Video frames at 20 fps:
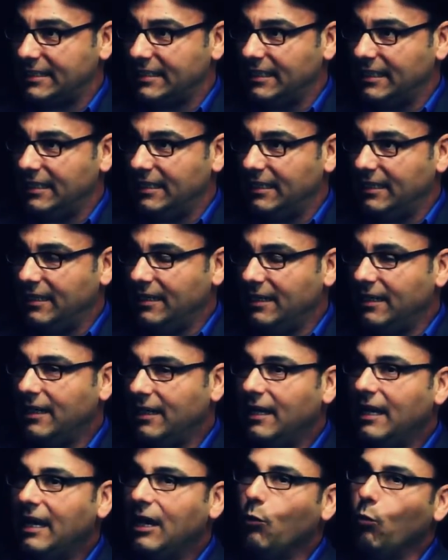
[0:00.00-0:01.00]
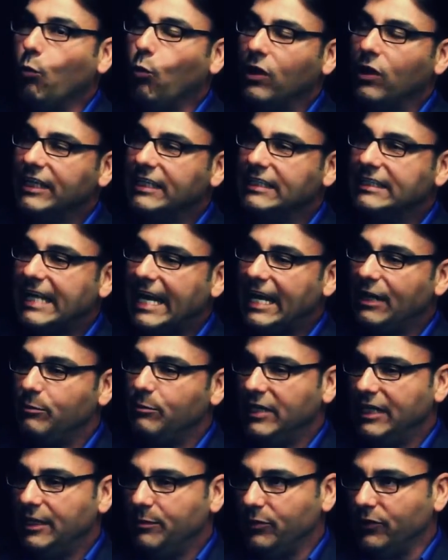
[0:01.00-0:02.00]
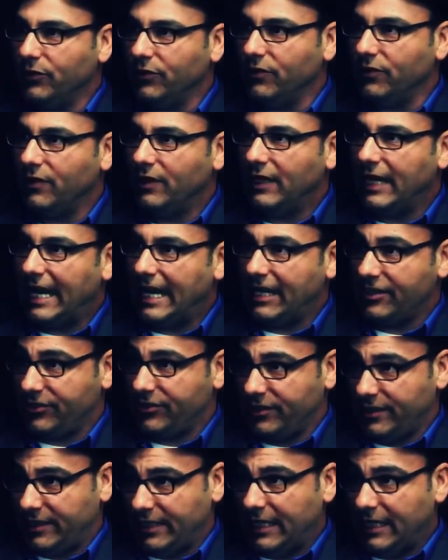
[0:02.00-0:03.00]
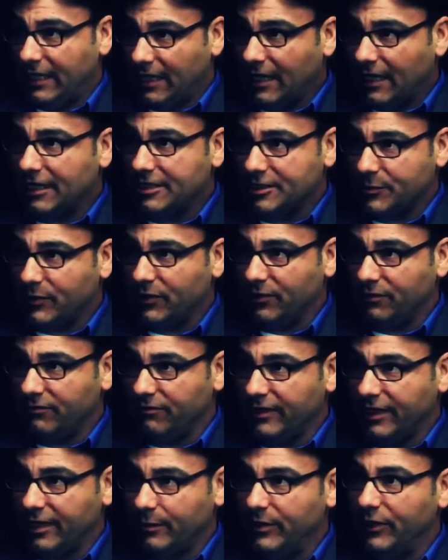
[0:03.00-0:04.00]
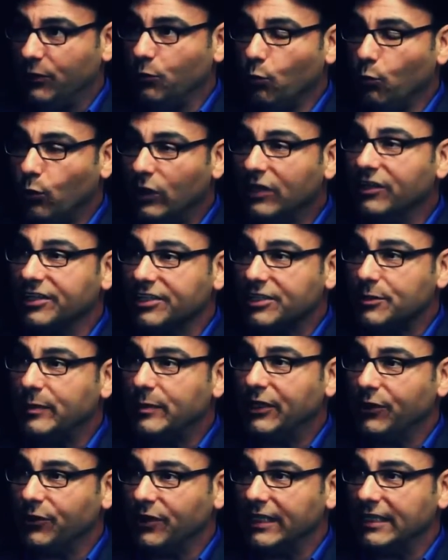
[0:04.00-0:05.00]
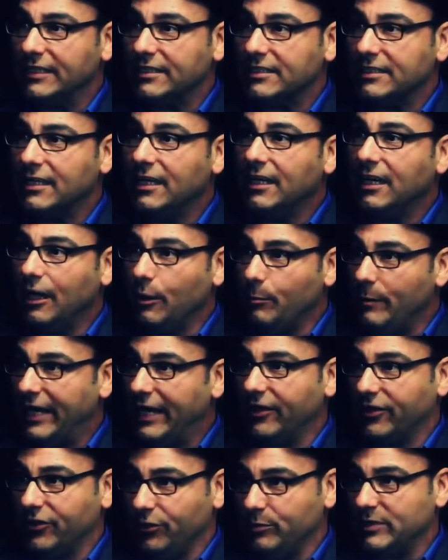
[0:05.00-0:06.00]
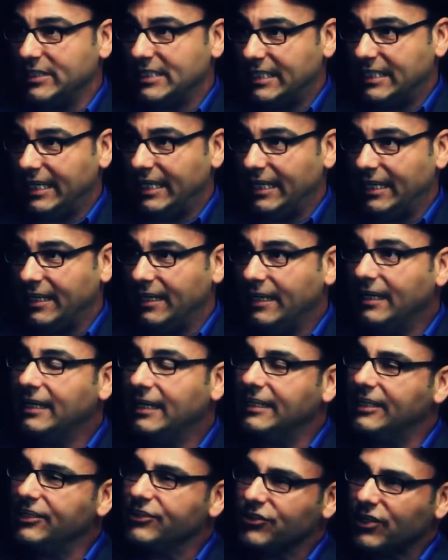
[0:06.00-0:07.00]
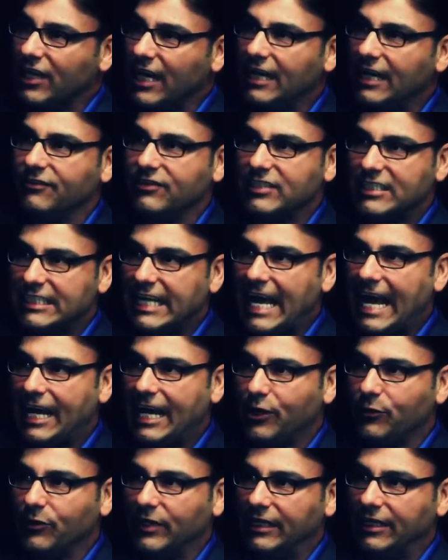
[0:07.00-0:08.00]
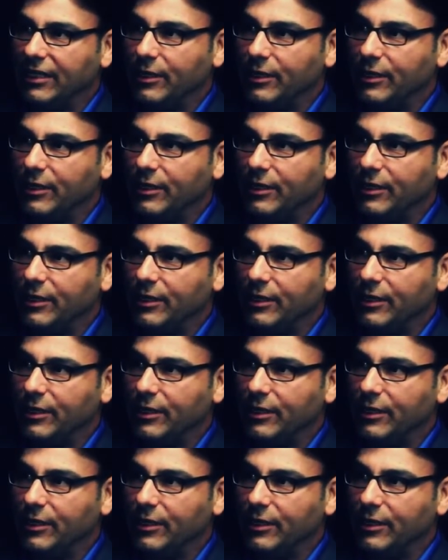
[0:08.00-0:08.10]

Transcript: 1 in 10 people actually in a hospital environment will experience a medical mistake. These are kind of staggering